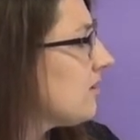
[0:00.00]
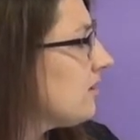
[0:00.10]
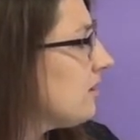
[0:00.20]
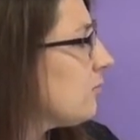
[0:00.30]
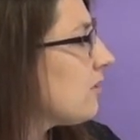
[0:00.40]

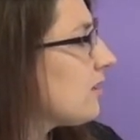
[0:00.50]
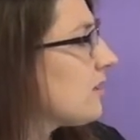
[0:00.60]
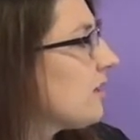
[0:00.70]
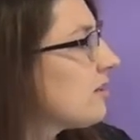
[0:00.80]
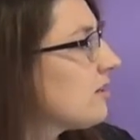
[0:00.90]
Good
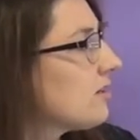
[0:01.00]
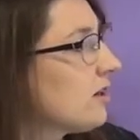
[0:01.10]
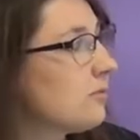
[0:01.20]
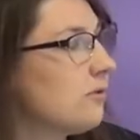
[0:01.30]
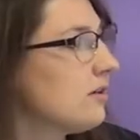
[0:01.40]
work,
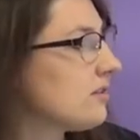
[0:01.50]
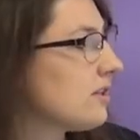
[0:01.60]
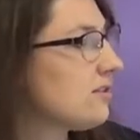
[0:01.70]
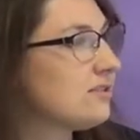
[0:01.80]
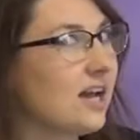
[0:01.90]

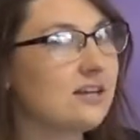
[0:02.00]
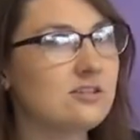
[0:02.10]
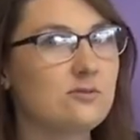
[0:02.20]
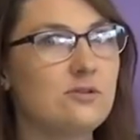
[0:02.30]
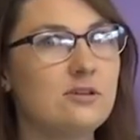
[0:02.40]
little
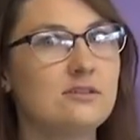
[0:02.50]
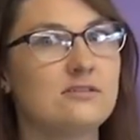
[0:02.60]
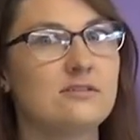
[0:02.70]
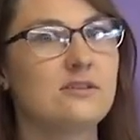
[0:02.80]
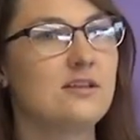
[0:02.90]
dinosaur.
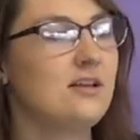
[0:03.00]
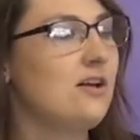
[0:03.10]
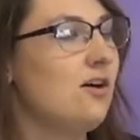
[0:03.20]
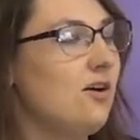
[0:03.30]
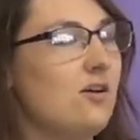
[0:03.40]

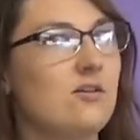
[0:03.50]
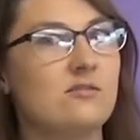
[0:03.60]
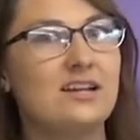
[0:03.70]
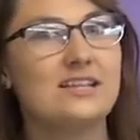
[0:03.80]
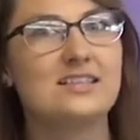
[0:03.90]
All
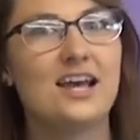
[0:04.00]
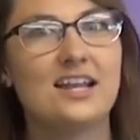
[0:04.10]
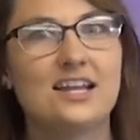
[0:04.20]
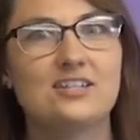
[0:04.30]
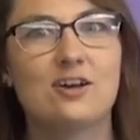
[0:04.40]
right,
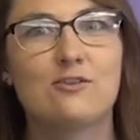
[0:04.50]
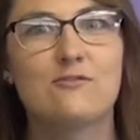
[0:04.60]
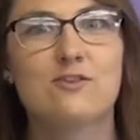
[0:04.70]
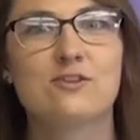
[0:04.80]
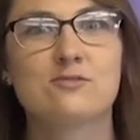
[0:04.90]
that ends our
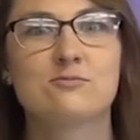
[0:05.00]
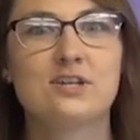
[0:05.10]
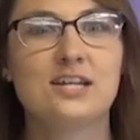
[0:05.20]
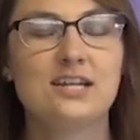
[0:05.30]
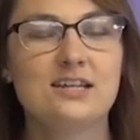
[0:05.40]
first
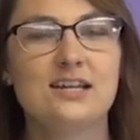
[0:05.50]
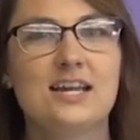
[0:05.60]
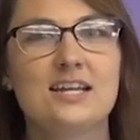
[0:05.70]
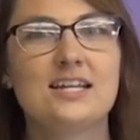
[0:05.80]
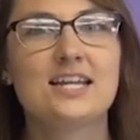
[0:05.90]
reading.
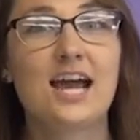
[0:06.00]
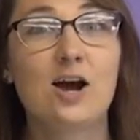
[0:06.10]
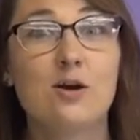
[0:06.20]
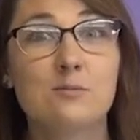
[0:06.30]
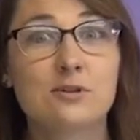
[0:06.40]

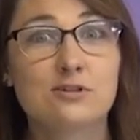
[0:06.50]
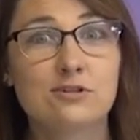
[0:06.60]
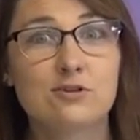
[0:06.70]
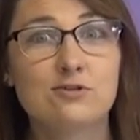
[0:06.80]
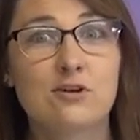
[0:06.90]
Now I'm going to
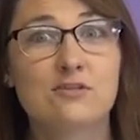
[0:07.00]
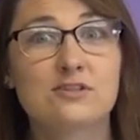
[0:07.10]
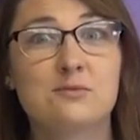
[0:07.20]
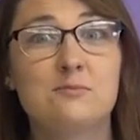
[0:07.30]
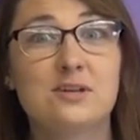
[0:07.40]
turn you over
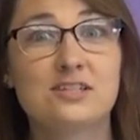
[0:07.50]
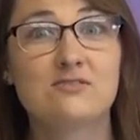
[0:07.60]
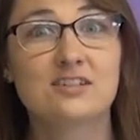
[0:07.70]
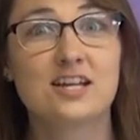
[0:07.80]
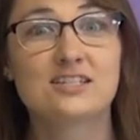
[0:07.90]
to Miss
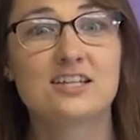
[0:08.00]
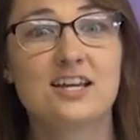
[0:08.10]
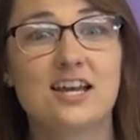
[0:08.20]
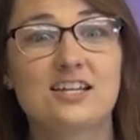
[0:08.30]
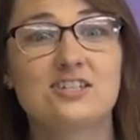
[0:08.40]
Vanessa,
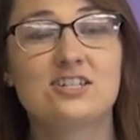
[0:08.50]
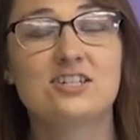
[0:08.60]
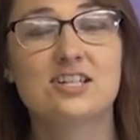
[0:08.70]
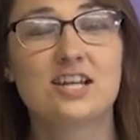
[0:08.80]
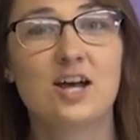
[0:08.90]
and
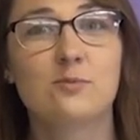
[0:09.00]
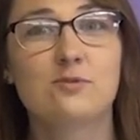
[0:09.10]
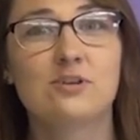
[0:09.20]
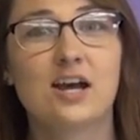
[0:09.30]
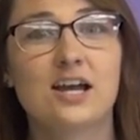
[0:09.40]
she's going to help
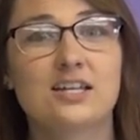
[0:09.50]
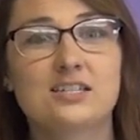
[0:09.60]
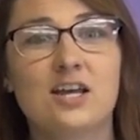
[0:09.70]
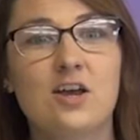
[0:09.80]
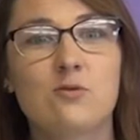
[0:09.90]
you
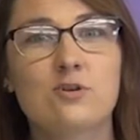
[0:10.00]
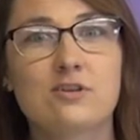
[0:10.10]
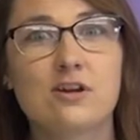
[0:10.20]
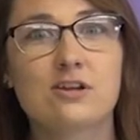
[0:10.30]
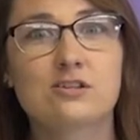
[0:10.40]
guys with
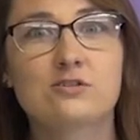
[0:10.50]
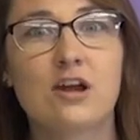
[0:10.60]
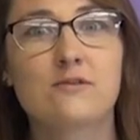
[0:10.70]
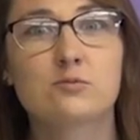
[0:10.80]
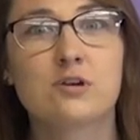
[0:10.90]
an arts and
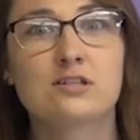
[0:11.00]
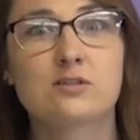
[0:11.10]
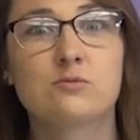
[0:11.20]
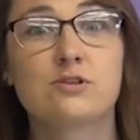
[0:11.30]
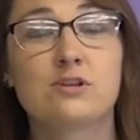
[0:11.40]
crafts
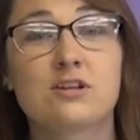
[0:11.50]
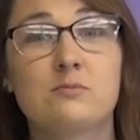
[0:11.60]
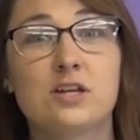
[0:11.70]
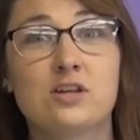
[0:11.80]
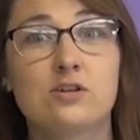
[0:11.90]
project where you're going to
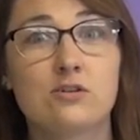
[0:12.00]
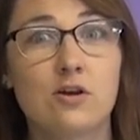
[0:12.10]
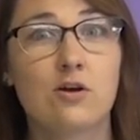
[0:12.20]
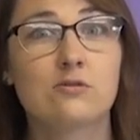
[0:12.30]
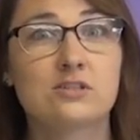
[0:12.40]
make
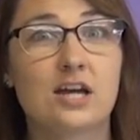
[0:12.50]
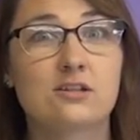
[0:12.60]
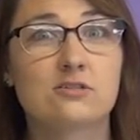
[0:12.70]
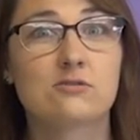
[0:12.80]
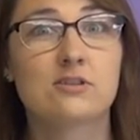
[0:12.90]
your own
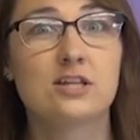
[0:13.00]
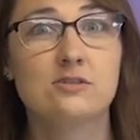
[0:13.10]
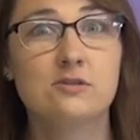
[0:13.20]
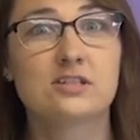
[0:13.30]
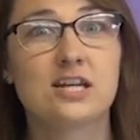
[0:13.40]
dinosaur that
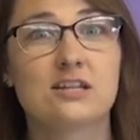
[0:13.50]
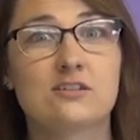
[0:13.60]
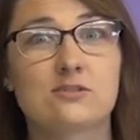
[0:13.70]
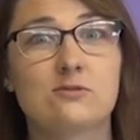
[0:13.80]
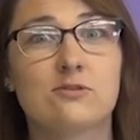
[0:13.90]
you can take
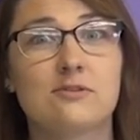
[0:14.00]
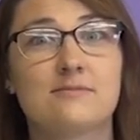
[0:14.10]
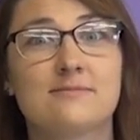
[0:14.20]
to school.